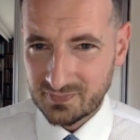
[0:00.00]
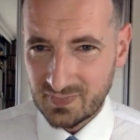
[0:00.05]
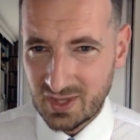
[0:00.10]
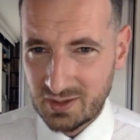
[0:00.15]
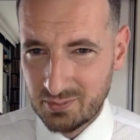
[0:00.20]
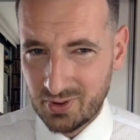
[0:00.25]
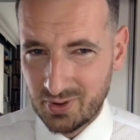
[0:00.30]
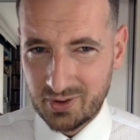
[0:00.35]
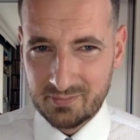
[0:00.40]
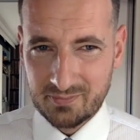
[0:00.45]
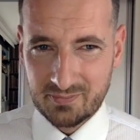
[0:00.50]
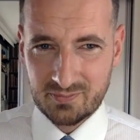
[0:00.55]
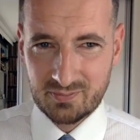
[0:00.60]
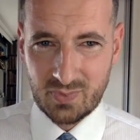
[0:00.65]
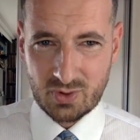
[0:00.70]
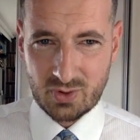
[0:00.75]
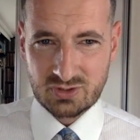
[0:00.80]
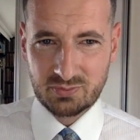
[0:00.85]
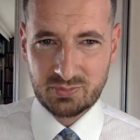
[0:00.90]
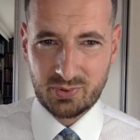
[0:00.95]
But
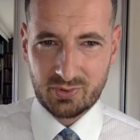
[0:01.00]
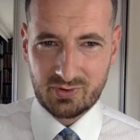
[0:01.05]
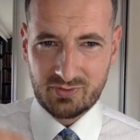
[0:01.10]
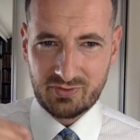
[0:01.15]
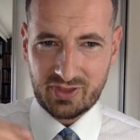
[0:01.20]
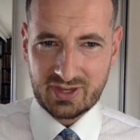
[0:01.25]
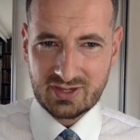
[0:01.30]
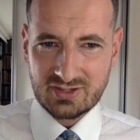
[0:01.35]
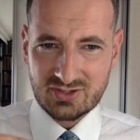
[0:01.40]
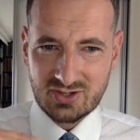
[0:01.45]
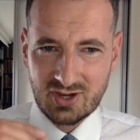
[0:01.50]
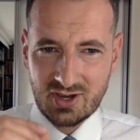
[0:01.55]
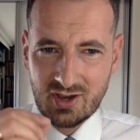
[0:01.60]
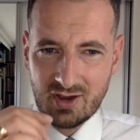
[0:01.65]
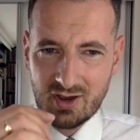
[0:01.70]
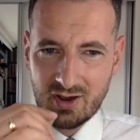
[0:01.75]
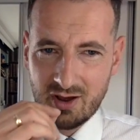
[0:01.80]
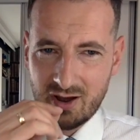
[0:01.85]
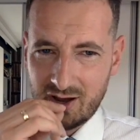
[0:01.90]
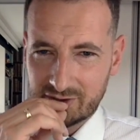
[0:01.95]
most important things
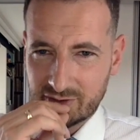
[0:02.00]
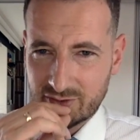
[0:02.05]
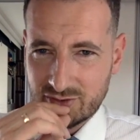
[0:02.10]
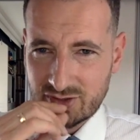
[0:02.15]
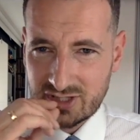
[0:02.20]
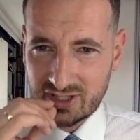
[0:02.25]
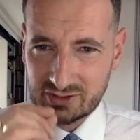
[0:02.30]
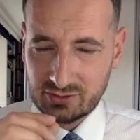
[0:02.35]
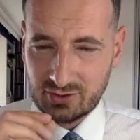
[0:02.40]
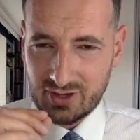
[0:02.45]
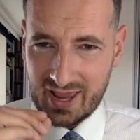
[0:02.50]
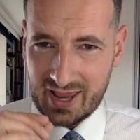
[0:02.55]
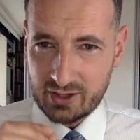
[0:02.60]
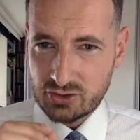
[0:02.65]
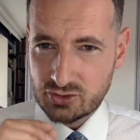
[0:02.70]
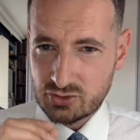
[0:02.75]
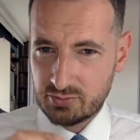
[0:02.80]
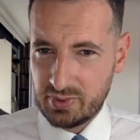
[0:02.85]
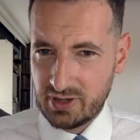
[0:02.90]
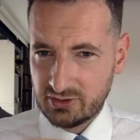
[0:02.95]
are those little
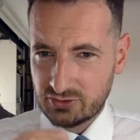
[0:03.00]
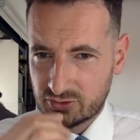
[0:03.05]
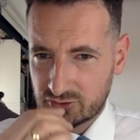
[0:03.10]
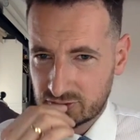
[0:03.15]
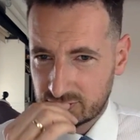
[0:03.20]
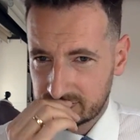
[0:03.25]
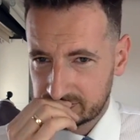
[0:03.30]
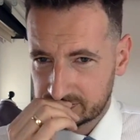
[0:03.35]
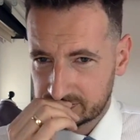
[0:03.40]
extra bits.